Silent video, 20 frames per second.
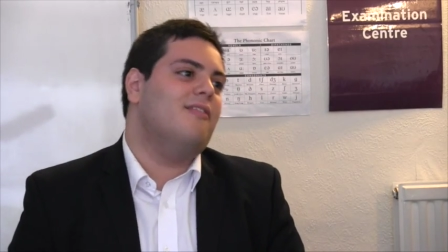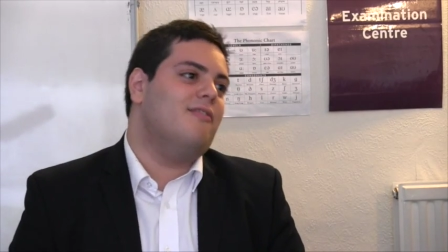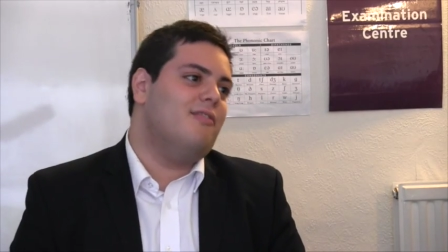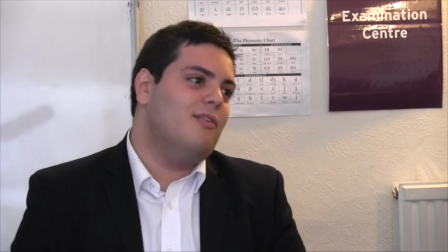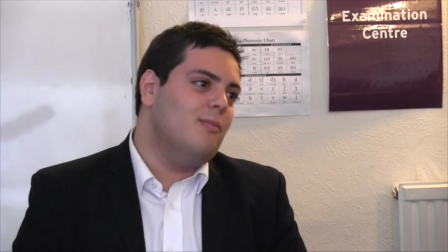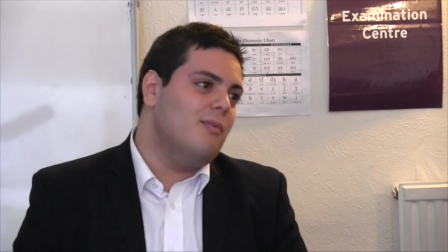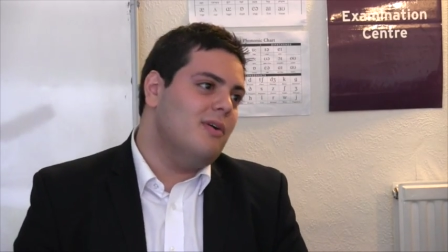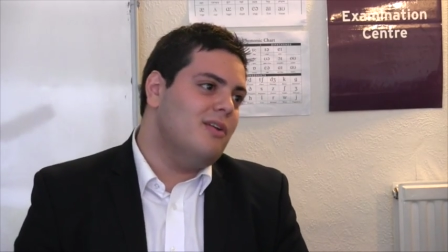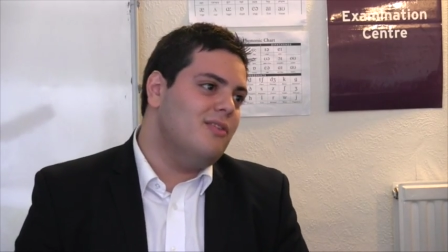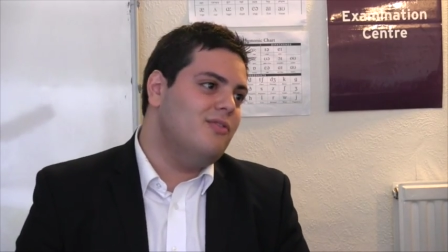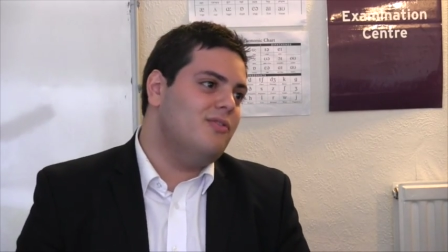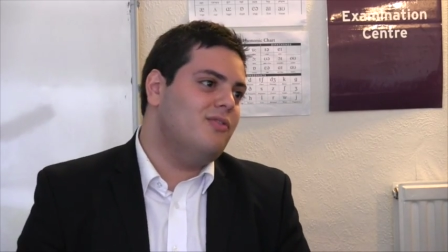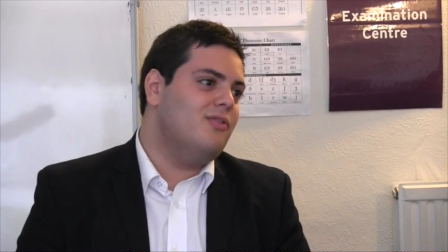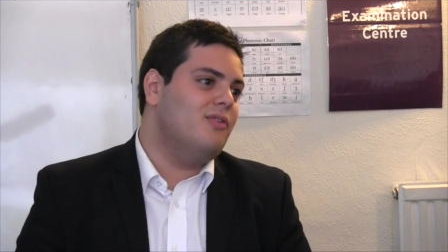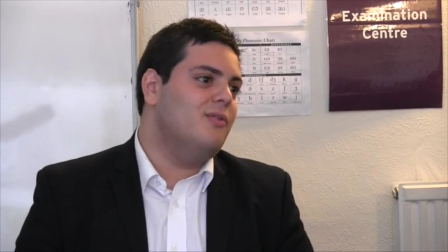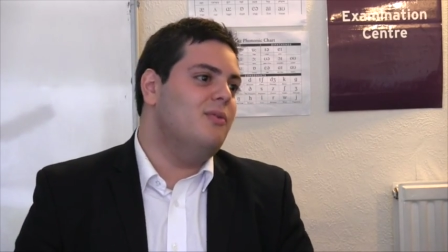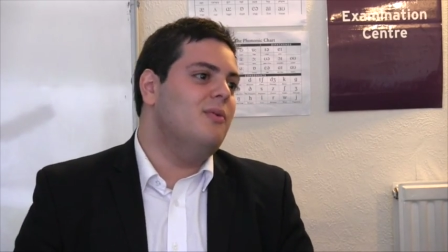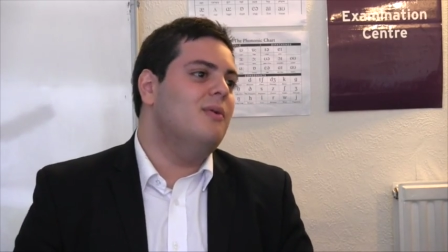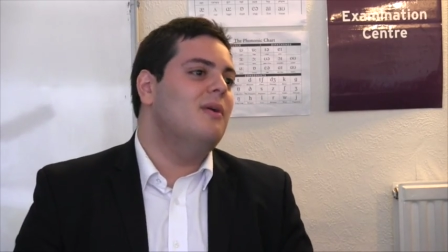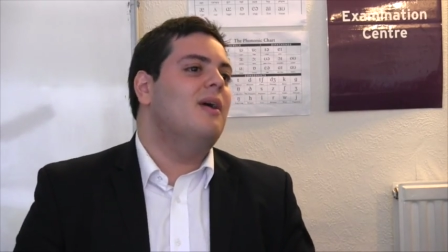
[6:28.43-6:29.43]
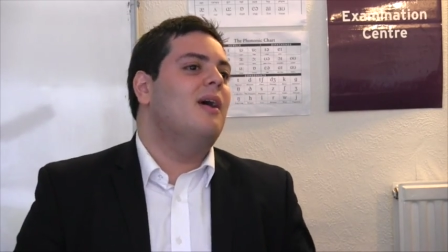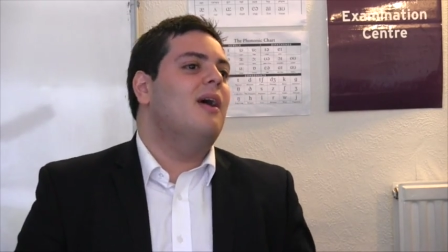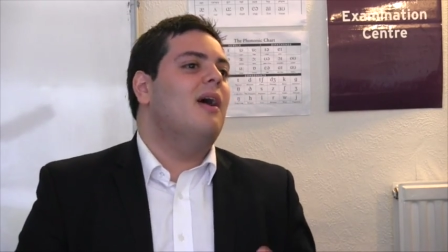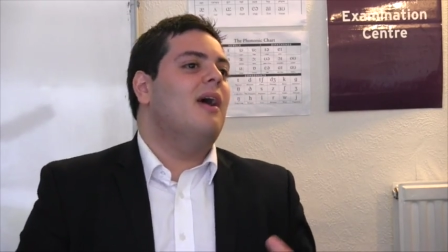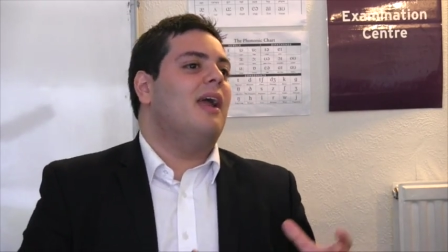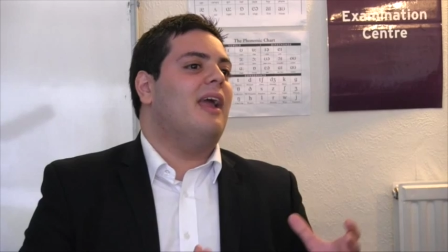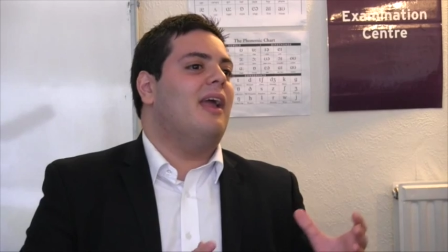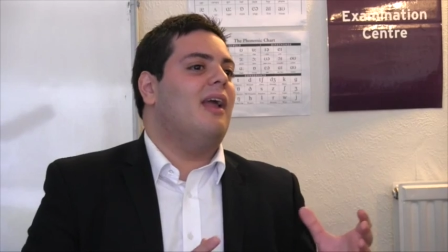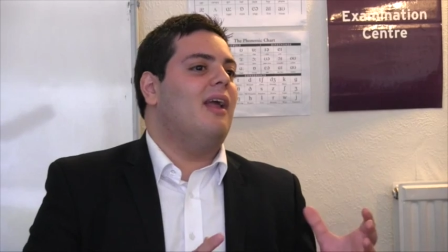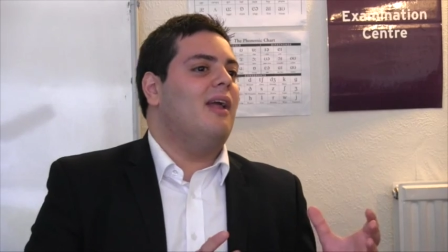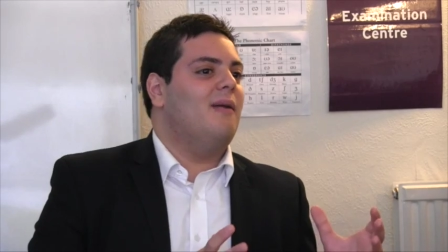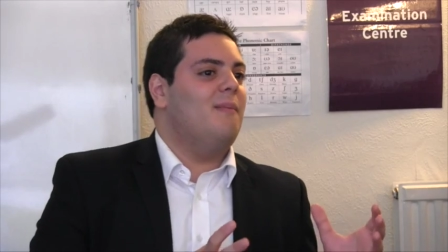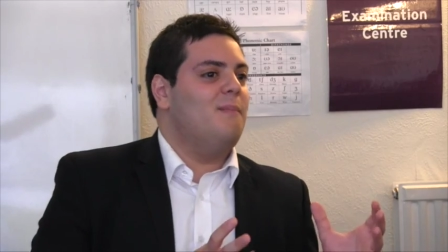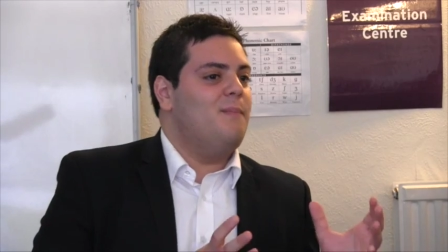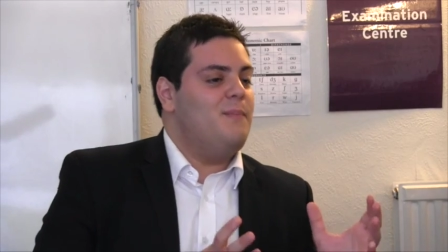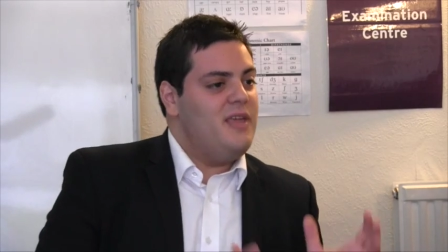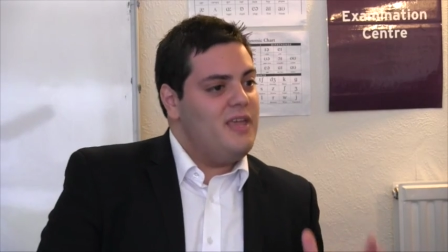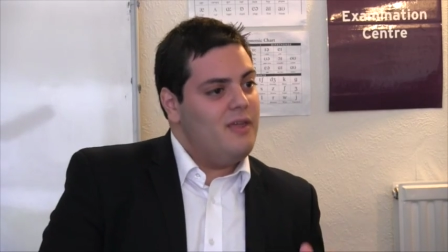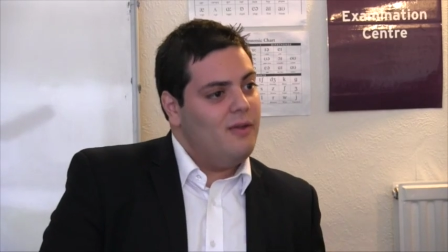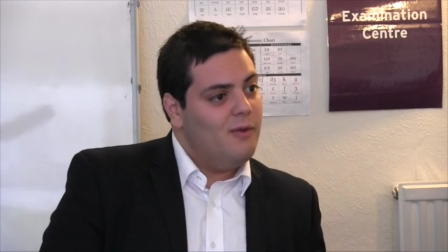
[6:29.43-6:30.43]
if you want to
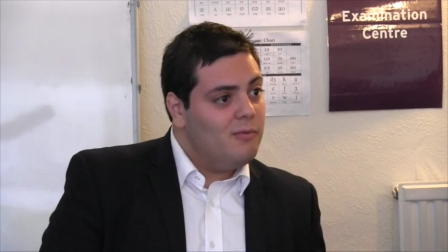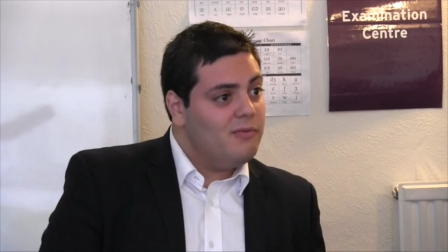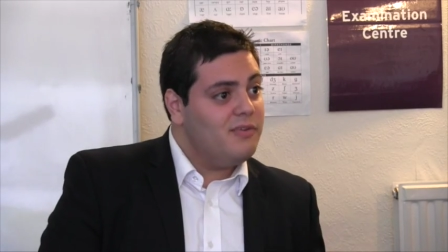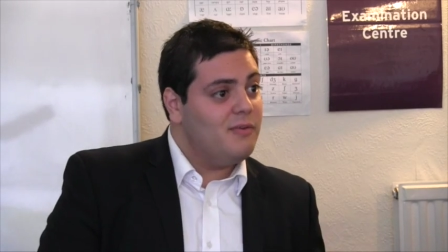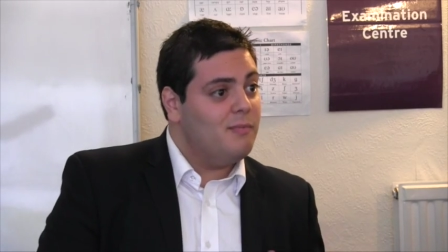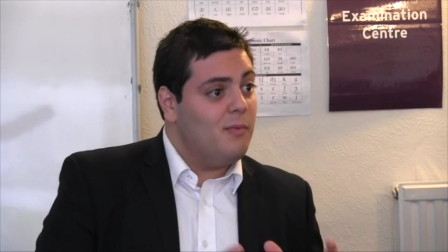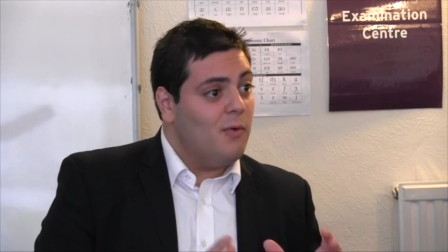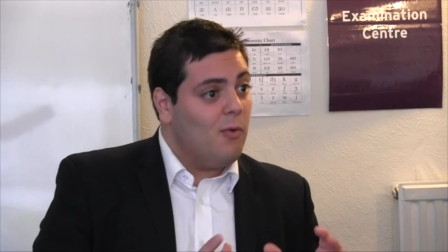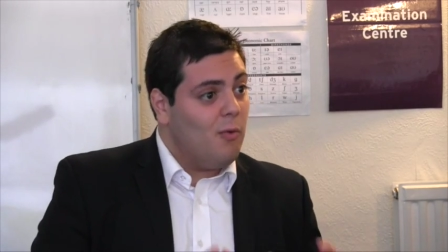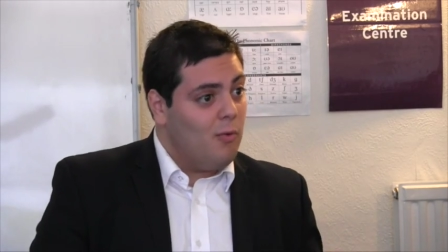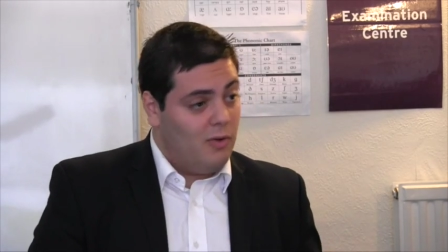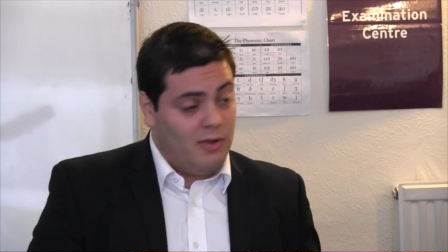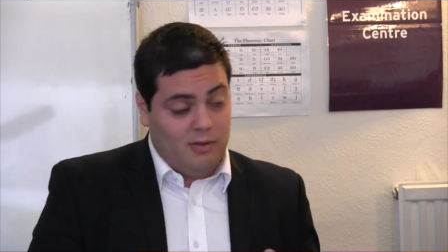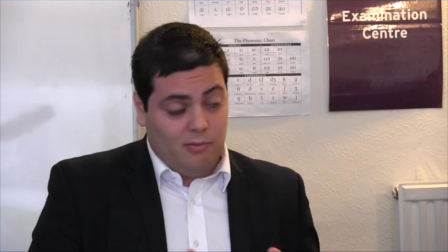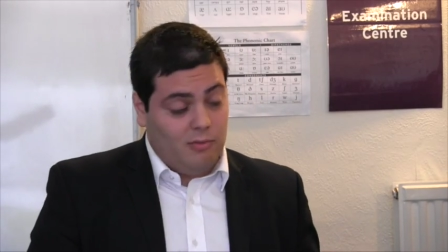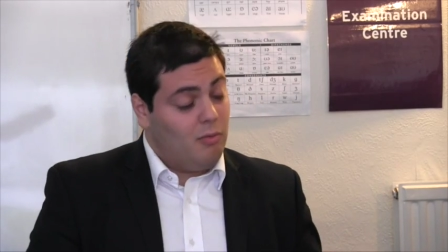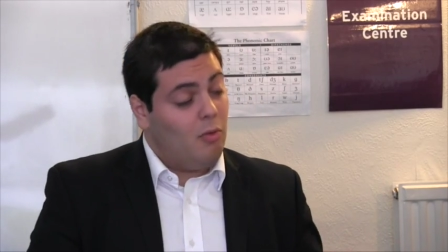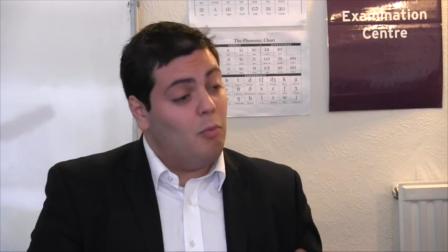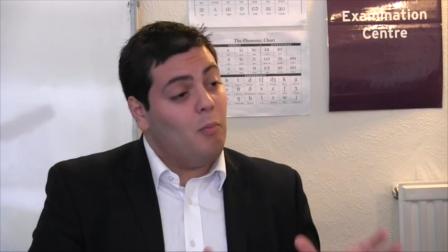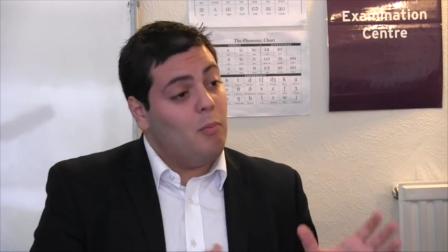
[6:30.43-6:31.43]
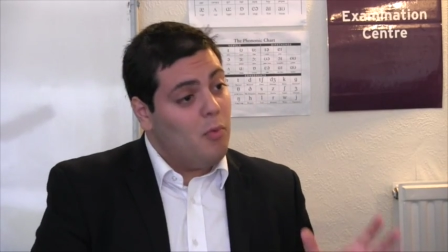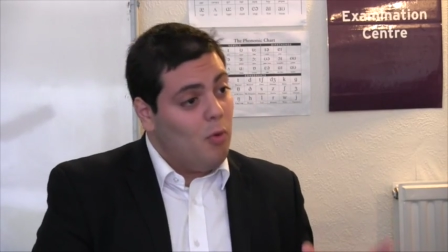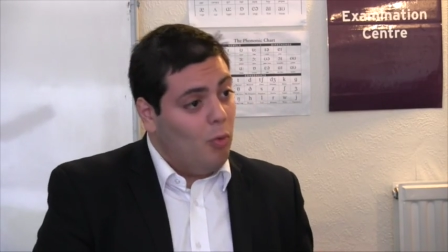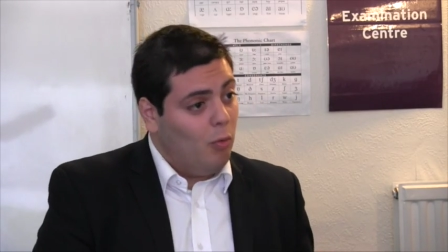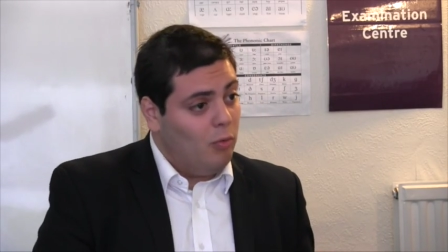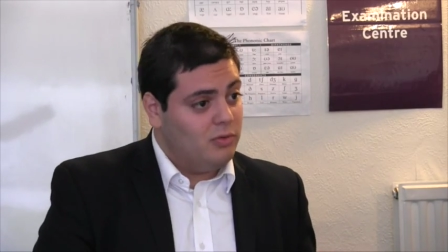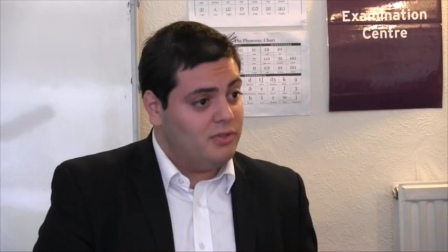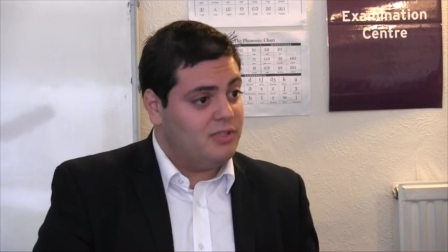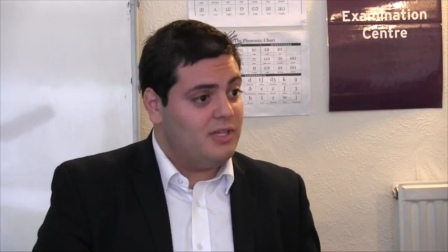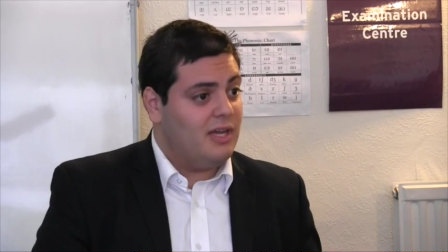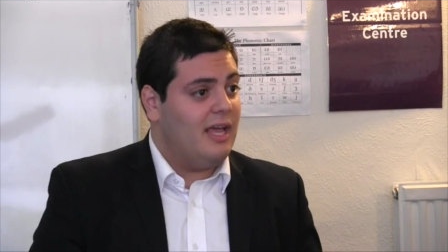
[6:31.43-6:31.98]
be on board